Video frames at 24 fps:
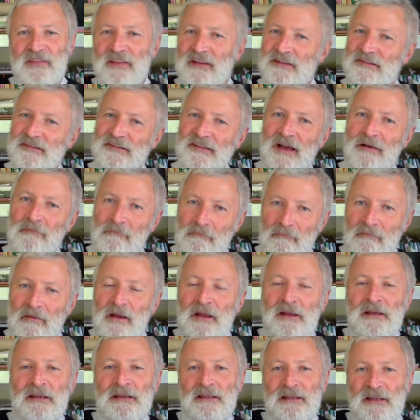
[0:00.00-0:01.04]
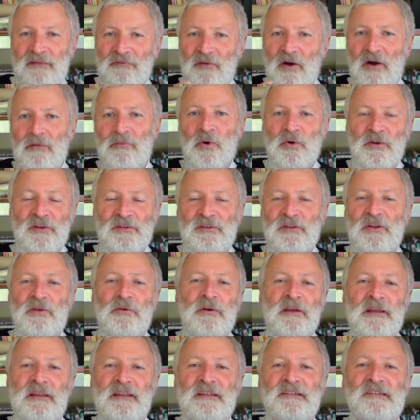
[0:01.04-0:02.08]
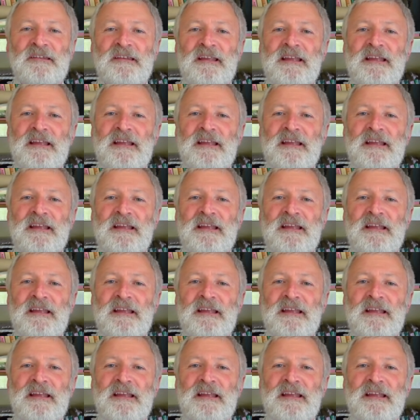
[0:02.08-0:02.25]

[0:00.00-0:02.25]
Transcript: There's some, if I'm honest, Louis, it's,